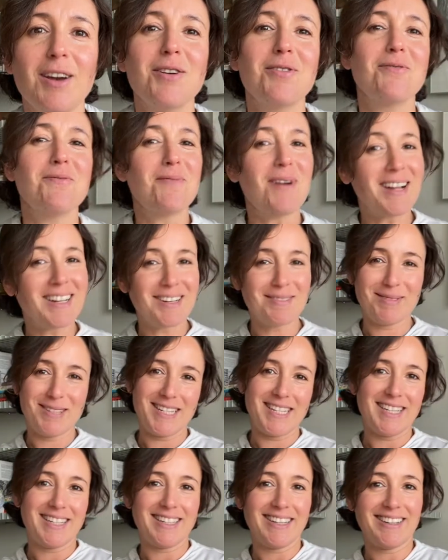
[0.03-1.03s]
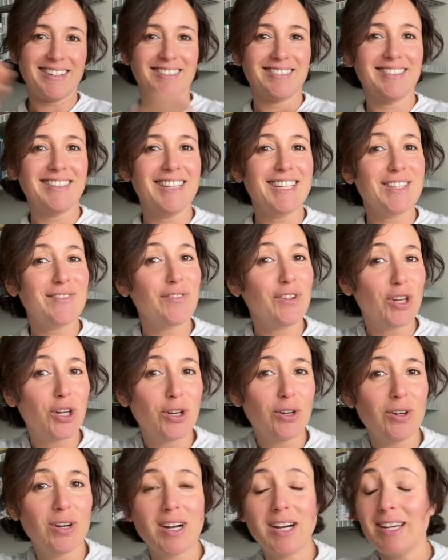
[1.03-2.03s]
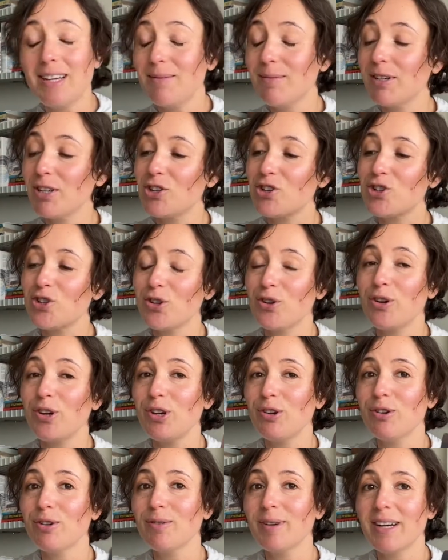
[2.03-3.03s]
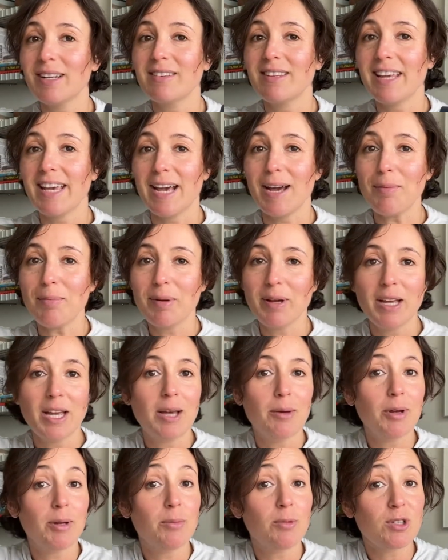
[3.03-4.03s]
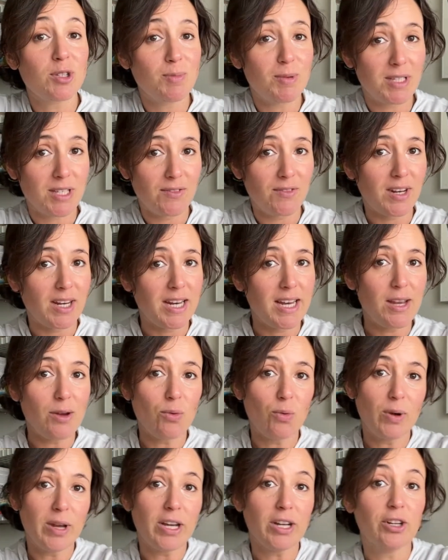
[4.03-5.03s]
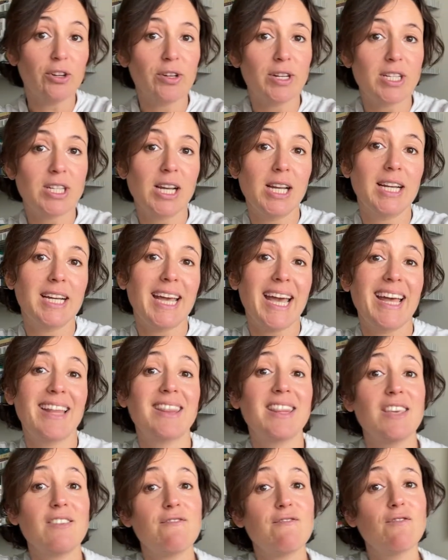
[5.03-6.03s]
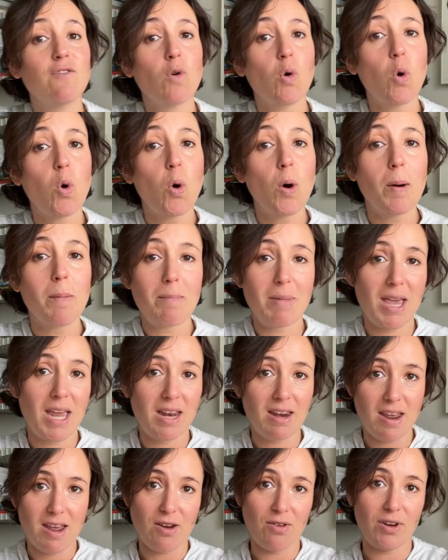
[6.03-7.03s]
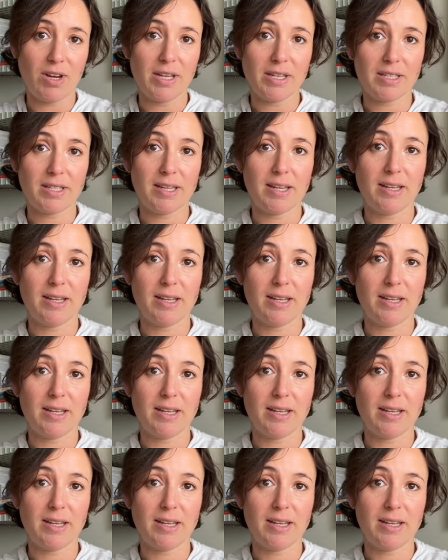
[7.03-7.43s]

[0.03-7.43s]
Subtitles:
Welcome to Detail. In this video, I am going to show you around the app, but more specifically, we are going to look at the four main areas: